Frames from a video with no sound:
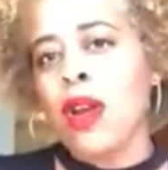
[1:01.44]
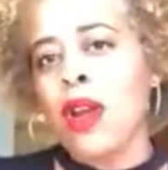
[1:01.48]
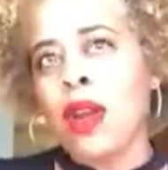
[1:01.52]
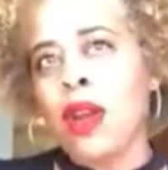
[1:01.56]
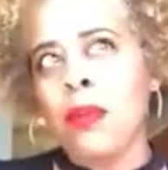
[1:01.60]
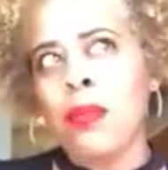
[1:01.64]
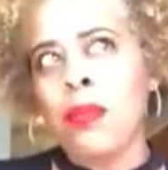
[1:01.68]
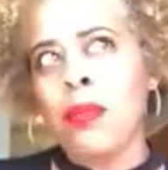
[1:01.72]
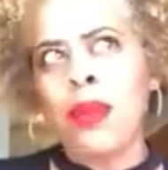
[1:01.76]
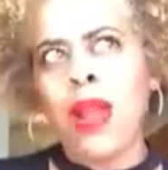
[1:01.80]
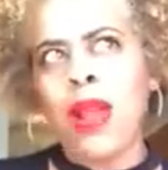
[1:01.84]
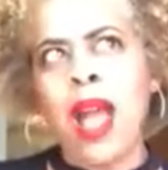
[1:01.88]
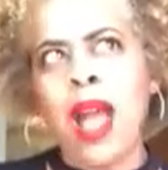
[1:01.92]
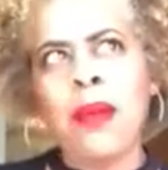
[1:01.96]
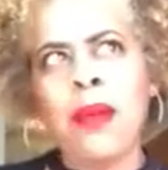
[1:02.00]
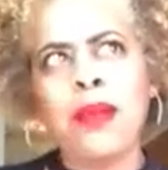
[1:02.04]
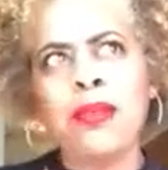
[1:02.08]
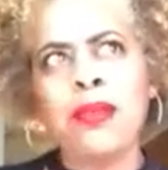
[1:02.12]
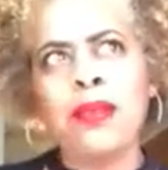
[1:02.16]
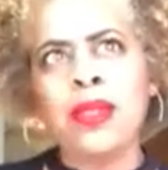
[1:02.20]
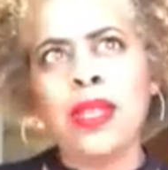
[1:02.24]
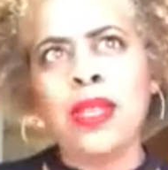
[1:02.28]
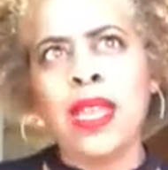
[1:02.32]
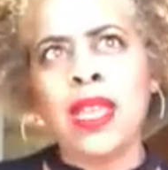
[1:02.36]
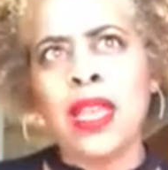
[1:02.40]
for
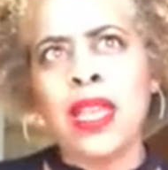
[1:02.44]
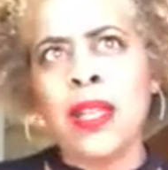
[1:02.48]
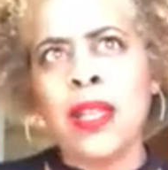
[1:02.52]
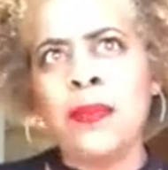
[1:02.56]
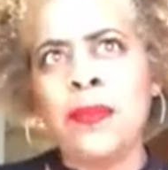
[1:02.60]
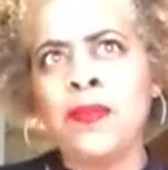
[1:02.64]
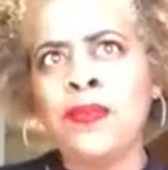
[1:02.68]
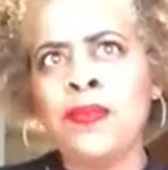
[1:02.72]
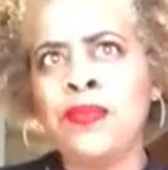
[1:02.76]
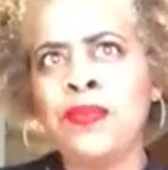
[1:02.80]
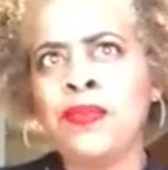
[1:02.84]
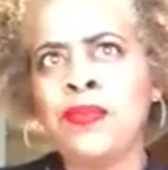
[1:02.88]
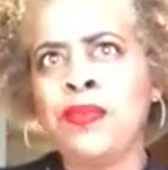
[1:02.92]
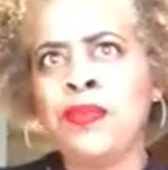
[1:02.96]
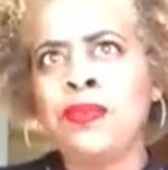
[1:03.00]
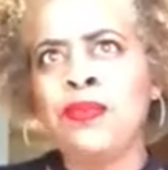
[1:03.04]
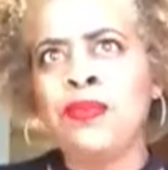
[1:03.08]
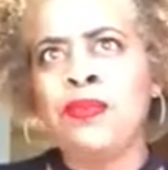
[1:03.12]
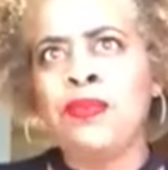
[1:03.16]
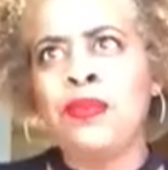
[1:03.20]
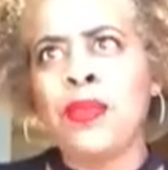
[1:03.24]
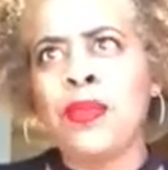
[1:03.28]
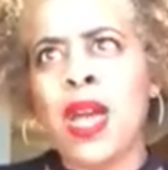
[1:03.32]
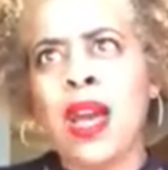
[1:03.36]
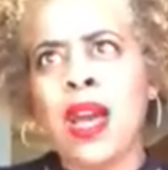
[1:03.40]
probably
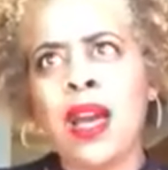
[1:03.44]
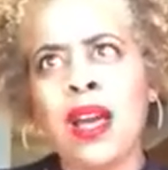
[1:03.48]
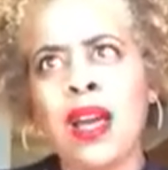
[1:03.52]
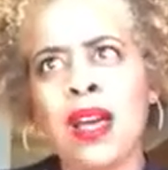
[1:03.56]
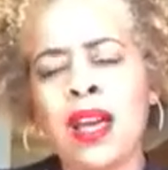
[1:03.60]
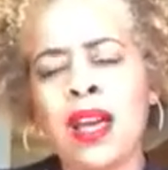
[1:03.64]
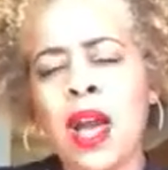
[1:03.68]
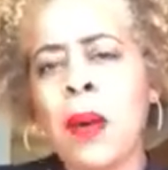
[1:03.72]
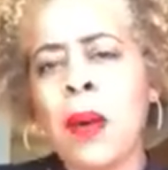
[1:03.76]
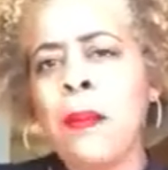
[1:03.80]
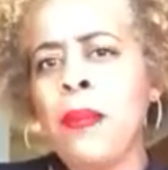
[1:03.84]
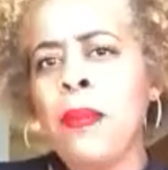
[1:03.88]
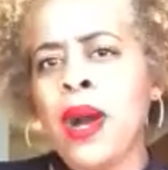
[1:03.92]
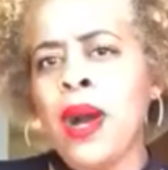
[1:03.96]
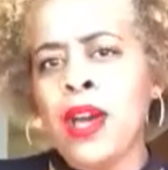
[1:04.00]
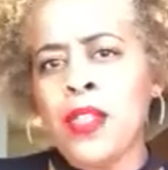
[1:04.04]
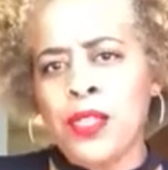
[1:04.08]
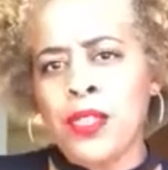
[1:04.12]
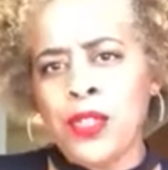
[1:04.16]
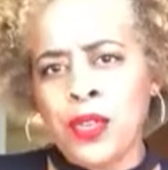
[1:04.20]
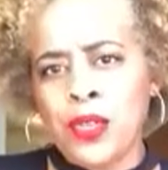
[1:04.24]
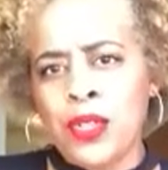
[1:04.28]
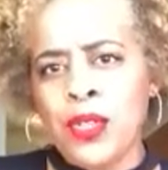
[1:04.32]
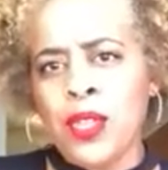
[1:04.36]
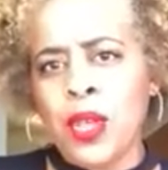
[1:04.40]
a month or
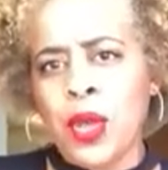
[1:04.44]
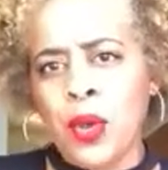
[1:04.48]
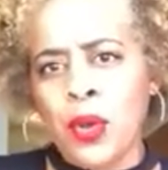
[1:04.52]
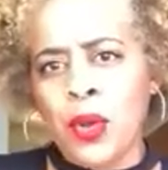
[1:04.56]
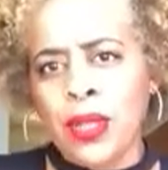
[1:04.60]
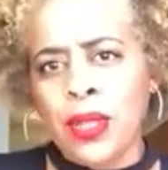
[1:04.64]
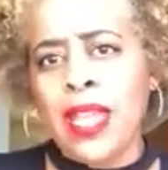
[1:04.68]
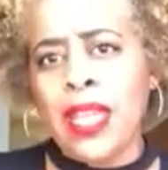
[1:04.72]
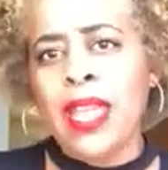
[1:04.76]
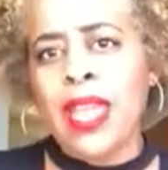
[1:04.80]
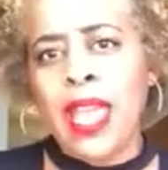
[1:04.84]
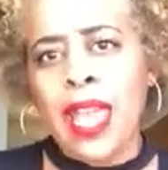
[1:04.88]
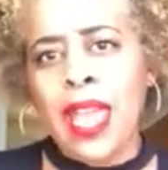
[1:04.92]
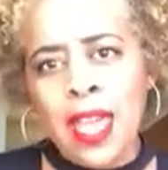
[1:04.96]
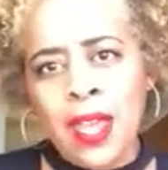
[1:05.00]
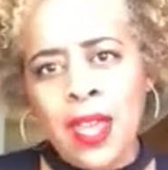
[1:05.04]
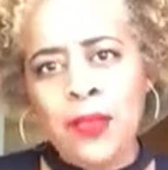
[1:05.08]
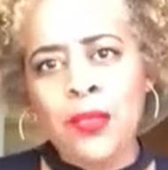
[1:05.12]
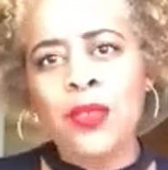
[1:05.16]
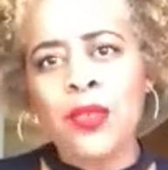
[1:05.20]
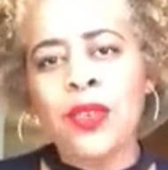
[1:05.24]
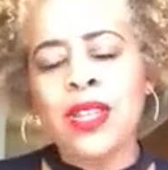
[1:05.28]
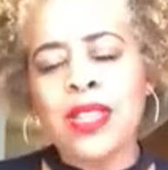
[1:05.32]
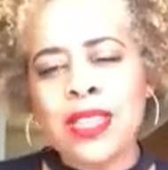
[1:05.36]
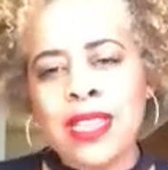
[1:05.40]
so. Like
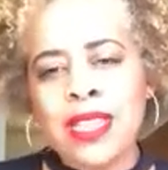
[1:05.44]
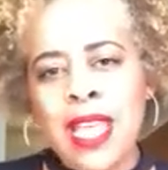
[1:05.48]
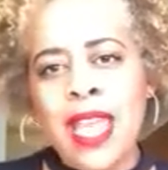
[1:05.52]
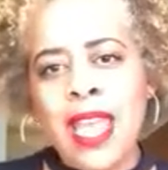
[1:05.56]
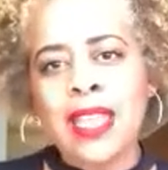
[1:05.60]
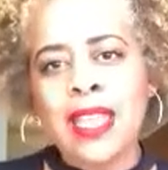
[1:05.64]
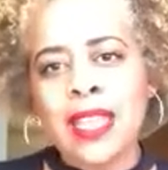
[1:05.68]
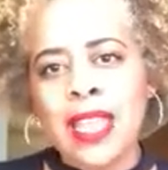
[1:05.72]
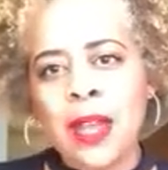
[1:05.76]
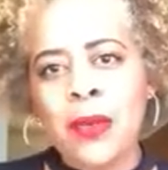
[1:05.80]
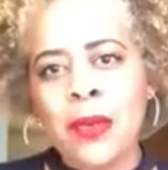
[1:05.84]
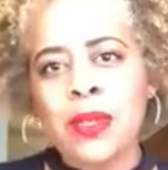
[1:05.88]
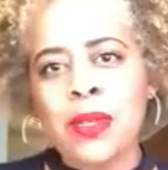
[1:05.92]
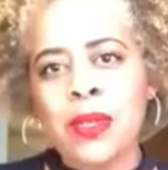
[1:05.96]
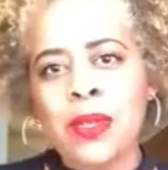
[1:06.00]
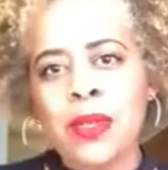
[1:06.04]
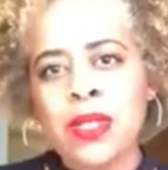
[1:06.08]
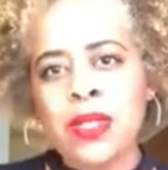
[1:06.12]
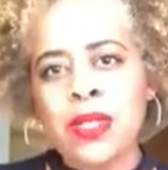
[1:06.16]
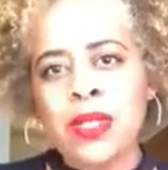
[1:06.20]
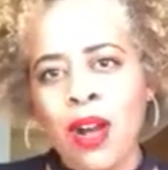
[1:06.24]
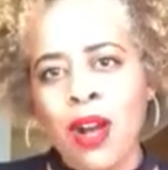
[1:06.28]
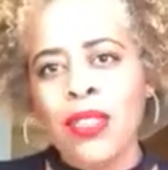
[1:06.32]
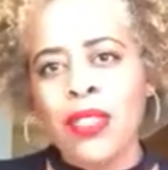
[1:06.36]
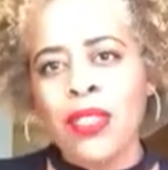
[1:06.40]
every day, that was all
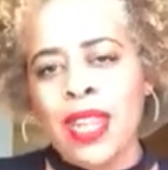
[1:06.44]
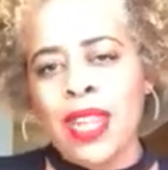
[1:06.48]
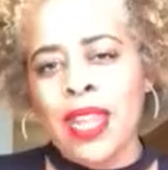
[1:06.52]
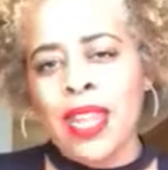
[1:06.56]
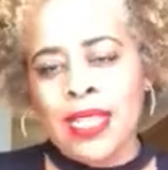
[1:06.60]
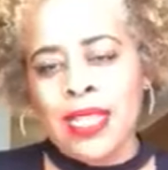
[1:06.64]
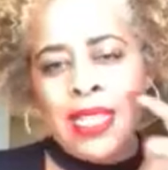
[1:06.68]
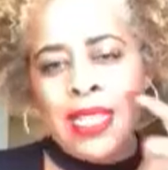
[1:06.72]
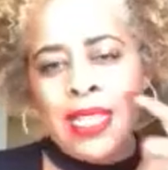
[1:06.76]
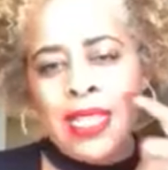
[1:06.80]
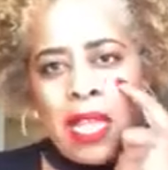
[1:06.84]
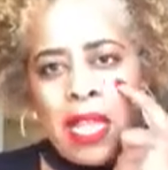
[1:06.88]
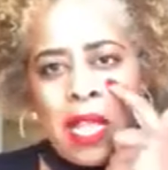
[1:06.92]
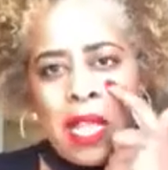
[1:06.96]
that I did.